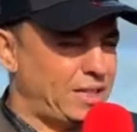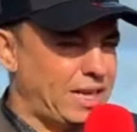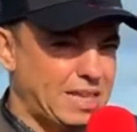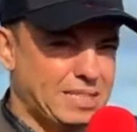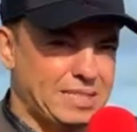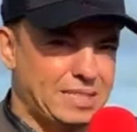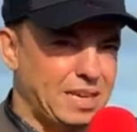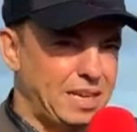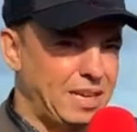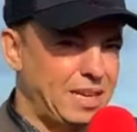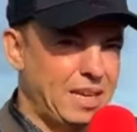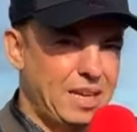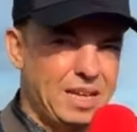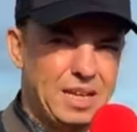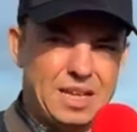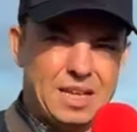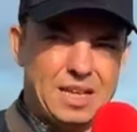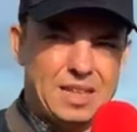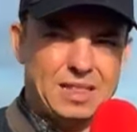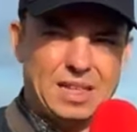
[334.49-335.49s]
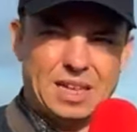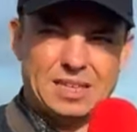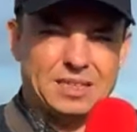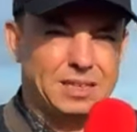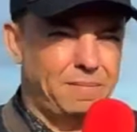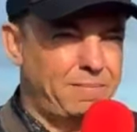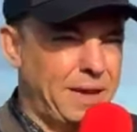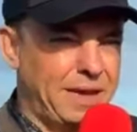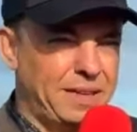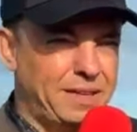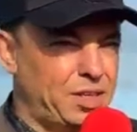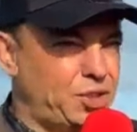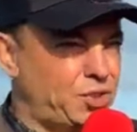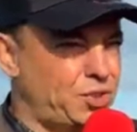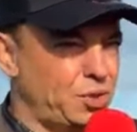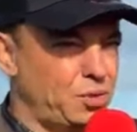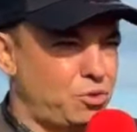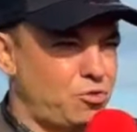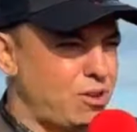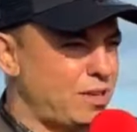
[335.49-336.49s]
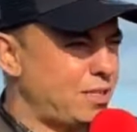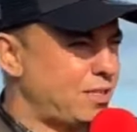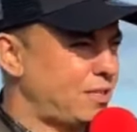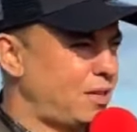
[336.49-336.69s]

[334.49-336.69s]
That's the main issue, Chris.